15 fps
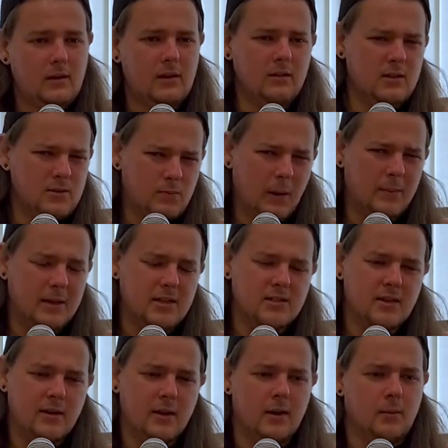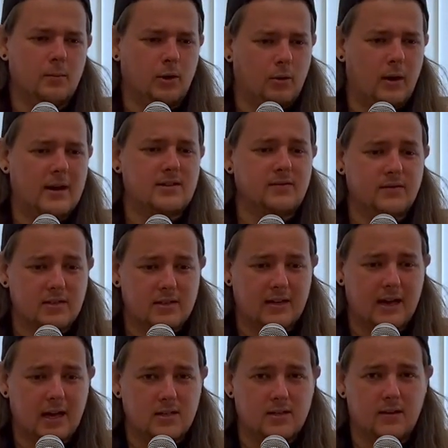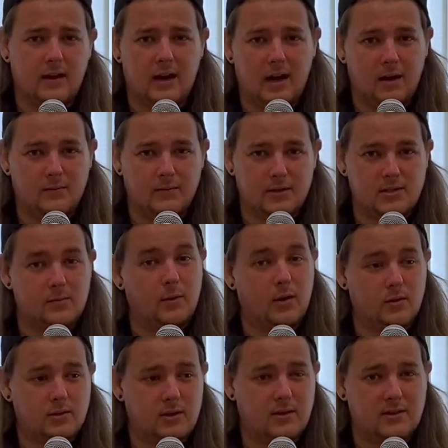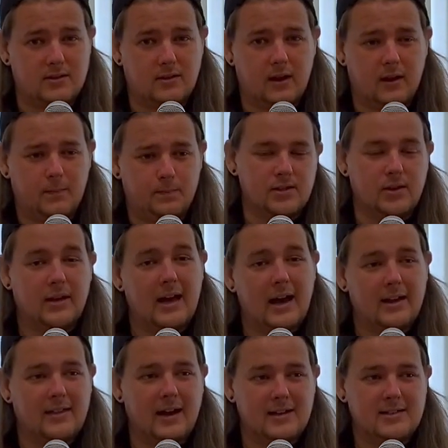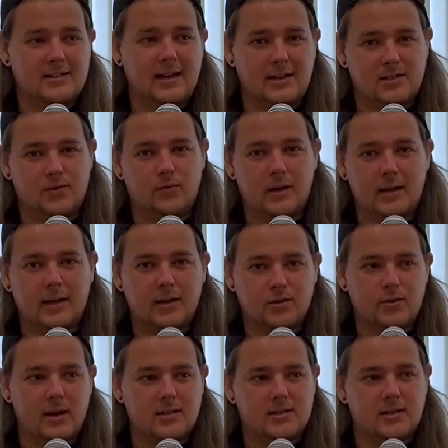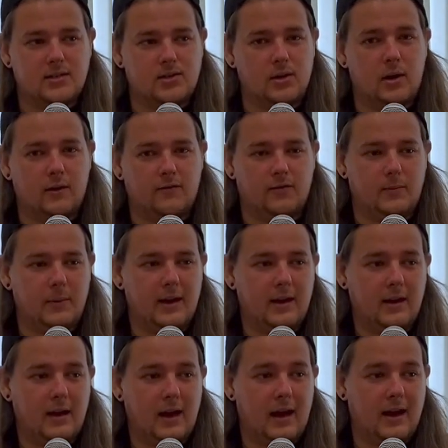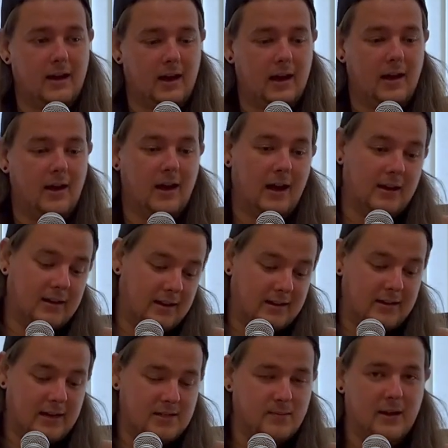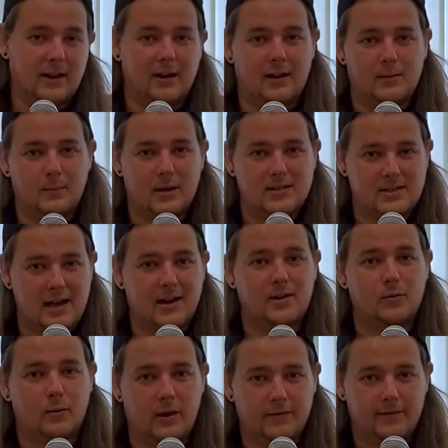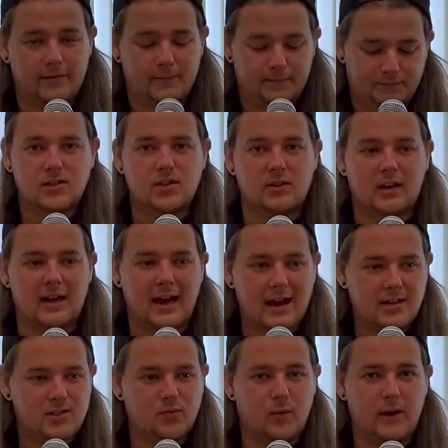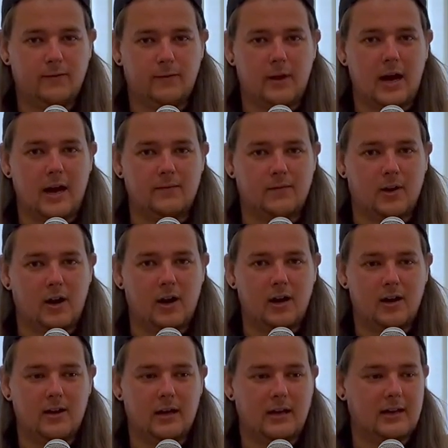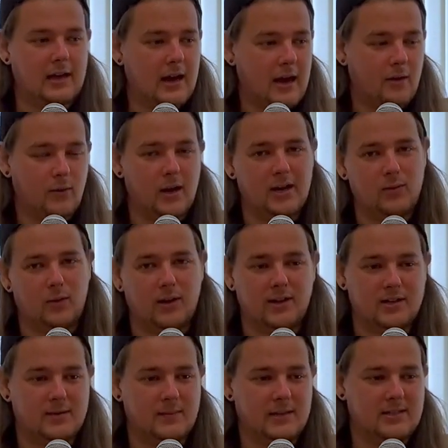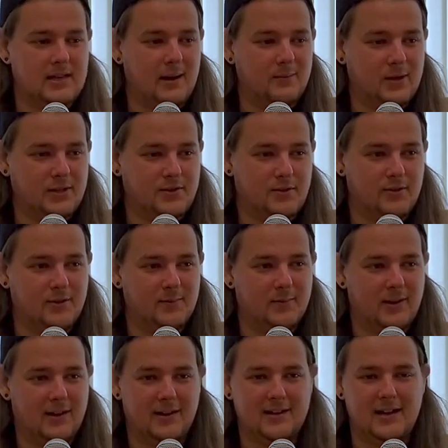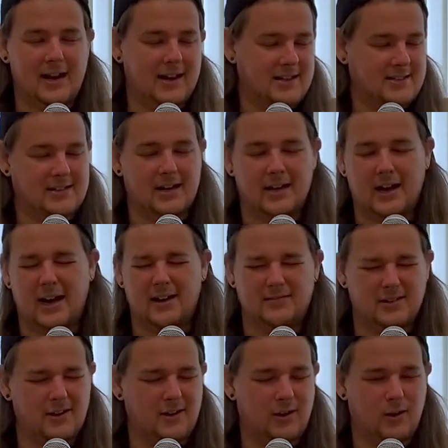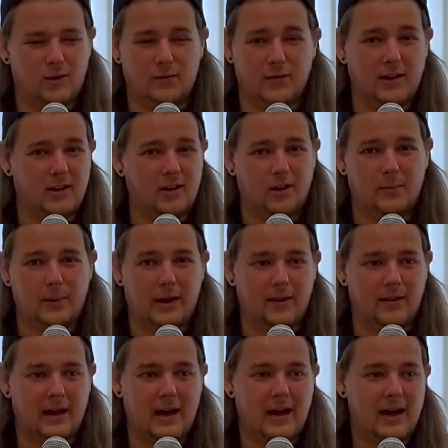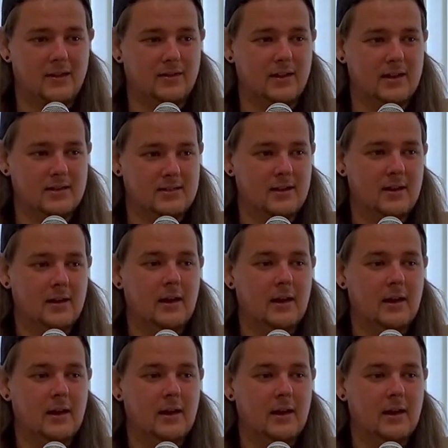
And it's probably as progressive as it gets on that album, I suppose you could say. So yeah, that's a really interesting song for me, and there's my my second riff. So the last riff that I've got, and yeah, I really wanted it to be Sad But True, but like I said, I've done a whole video about that, and there's